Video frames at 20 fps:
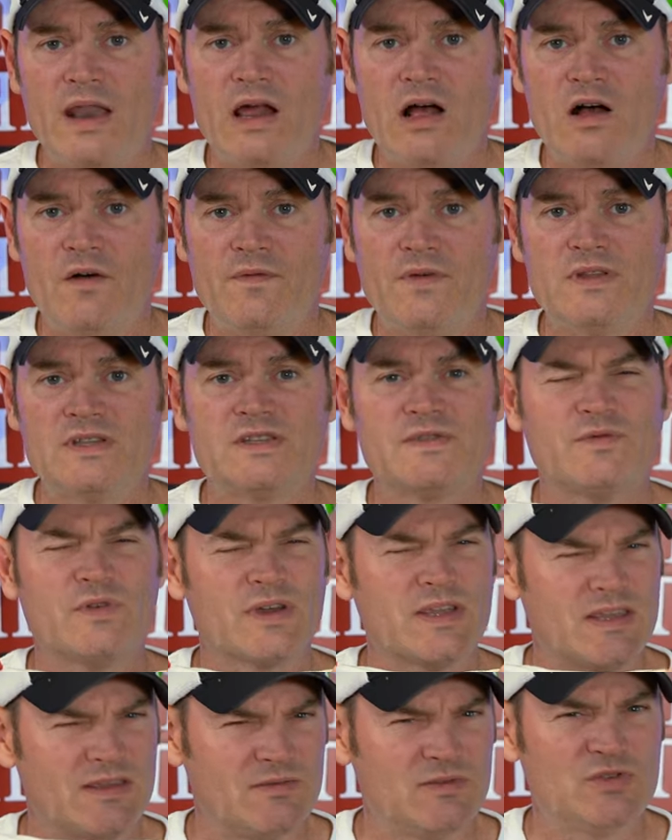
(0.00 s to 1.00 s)
elephants,
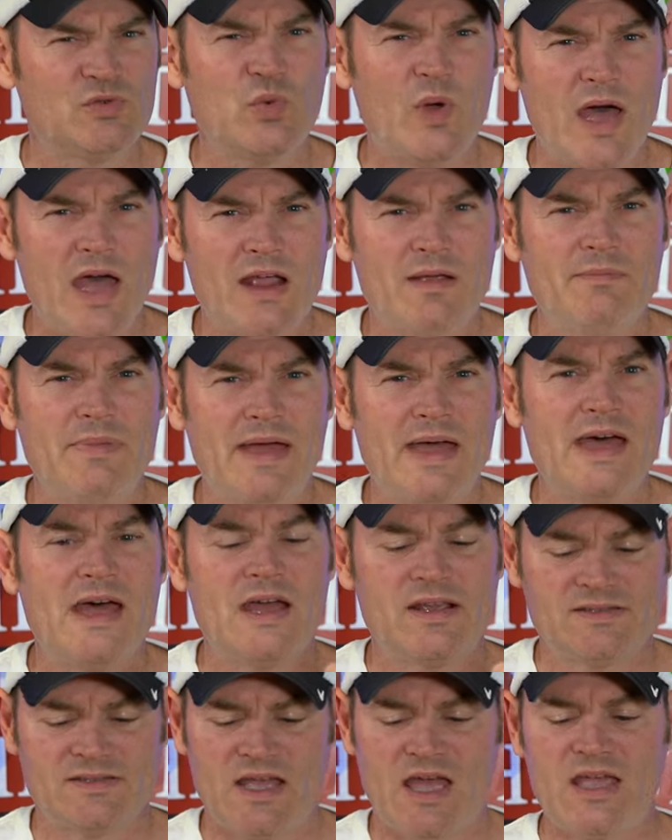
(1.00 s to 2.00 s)
for swag
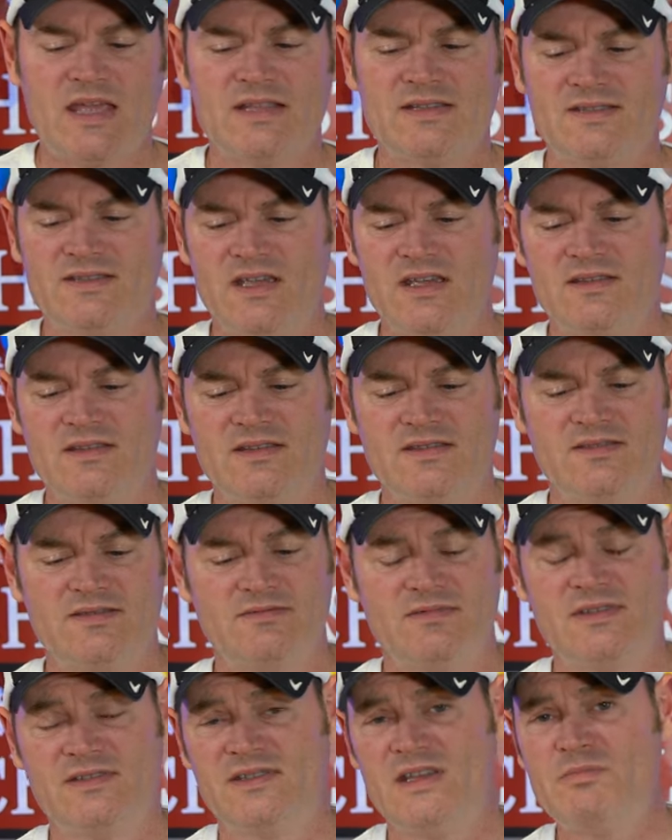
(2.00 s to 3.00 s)
bags, I could see the,
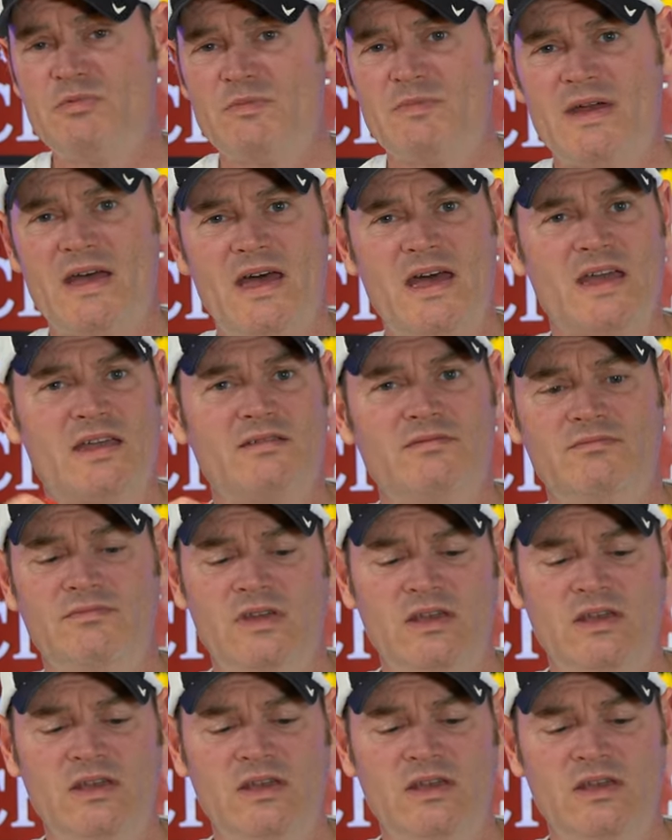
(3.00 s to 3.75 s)
the zipper bag